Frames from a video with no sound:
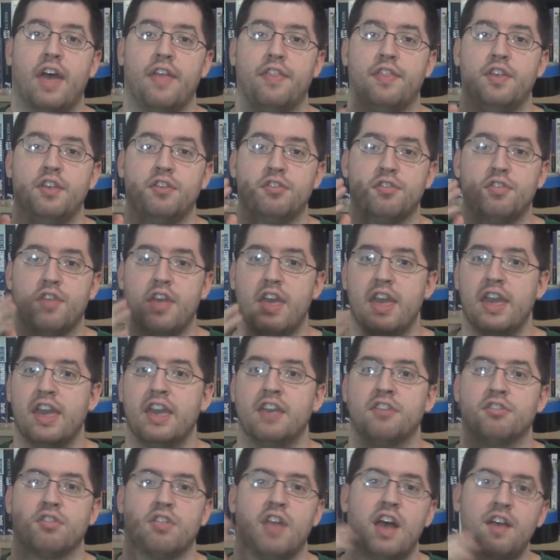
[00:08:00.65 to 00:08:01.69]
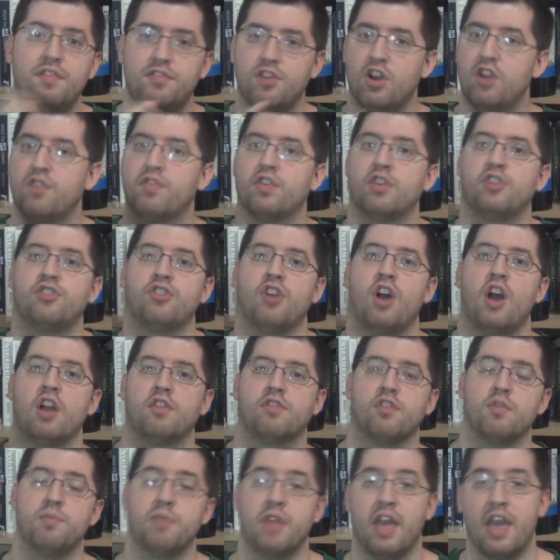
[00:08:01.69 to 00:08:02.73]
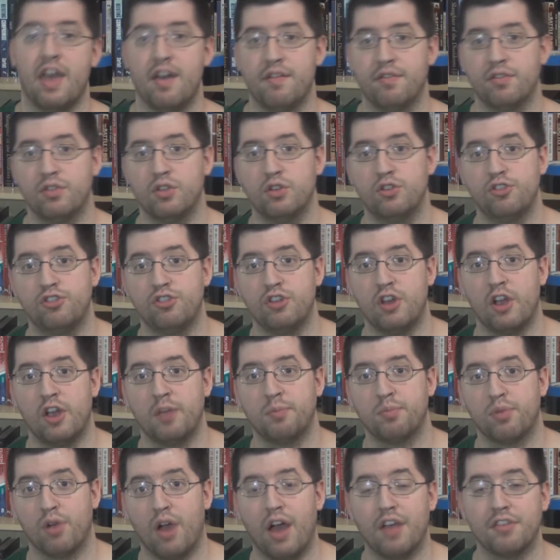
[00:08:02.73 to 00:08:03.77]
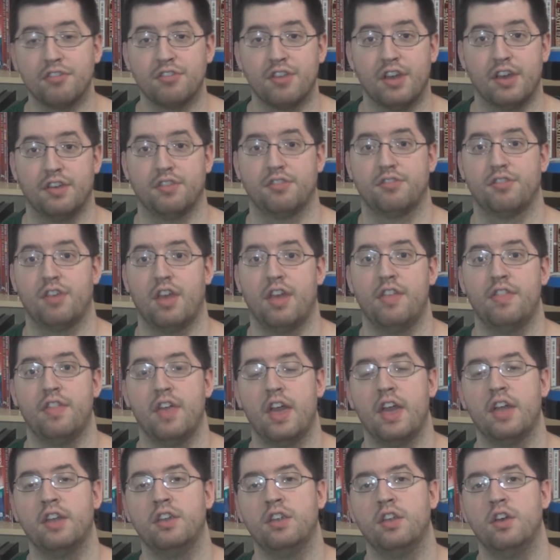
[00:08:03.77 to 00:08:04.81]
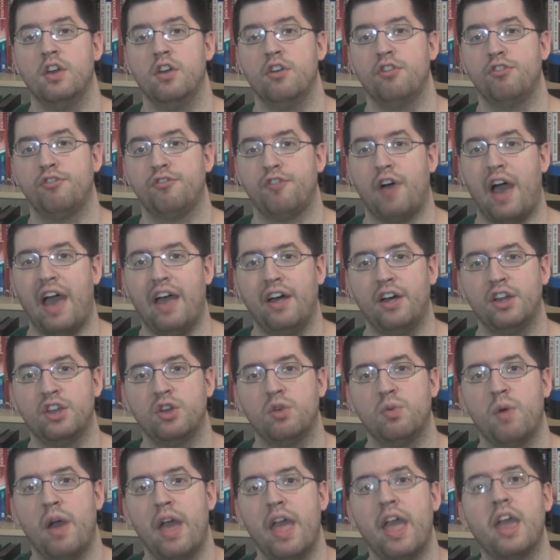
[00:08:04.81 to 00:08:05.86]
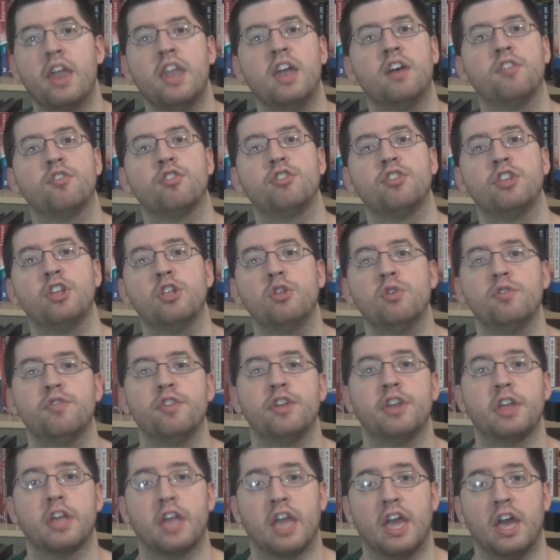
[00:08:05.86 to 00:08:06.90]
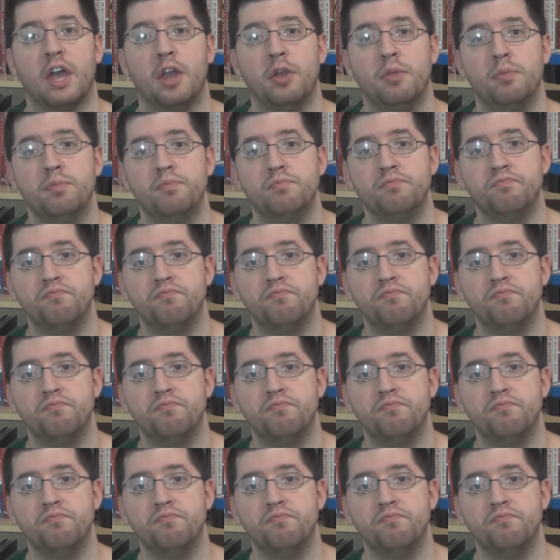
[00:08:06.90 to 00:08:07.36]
that this thing is leftover junk from the evolutionary process, and then file it away and never deal with it again.